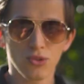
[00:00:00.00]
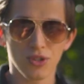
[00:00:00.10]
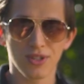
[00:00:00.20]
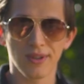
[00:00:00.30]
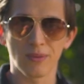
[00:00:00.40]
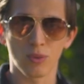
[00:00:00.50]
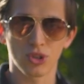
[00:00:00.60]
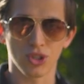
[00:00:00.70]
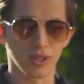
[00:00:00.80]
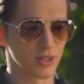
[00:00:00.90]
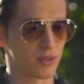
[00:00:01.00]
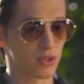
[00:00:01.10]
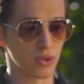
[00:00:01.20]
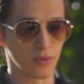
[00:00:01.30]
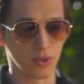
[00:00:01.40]
interested in watching the
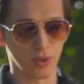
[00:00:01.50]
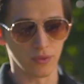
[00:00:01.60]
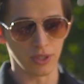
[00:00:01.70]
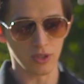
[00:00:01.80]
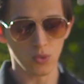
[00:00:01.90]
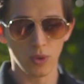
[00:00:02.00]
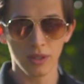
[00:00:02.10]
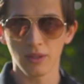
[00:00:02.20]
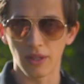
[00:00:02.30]
video review of this one,